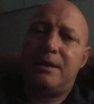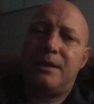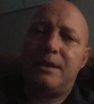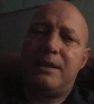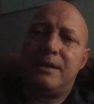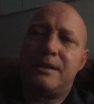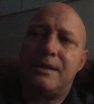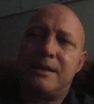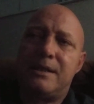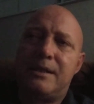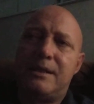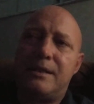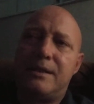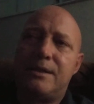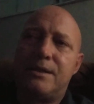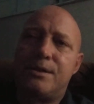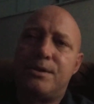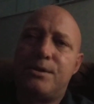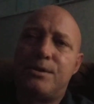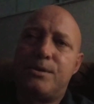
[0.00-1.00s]
is
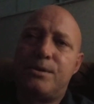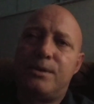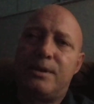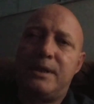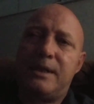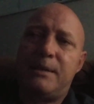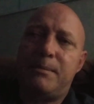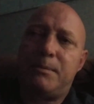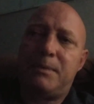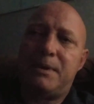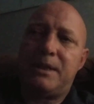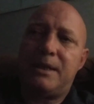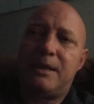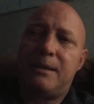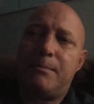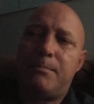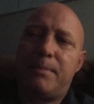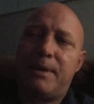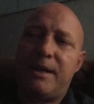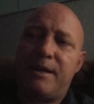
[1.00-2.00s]

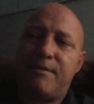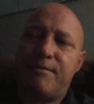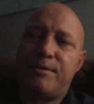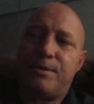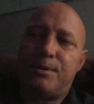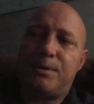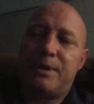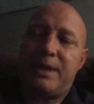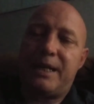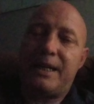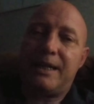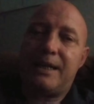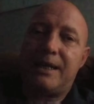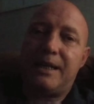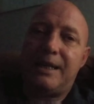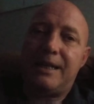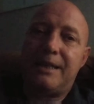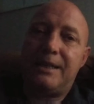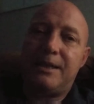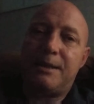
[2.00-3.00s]
extremely painful, like
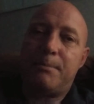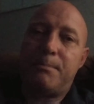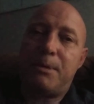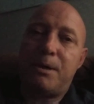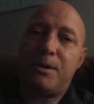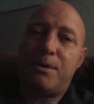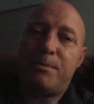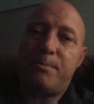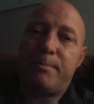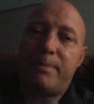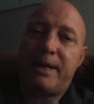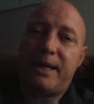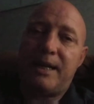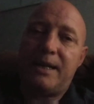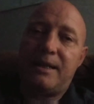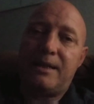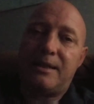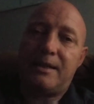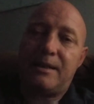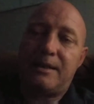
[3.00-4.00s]
in the bone
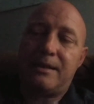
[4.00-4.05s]
pain.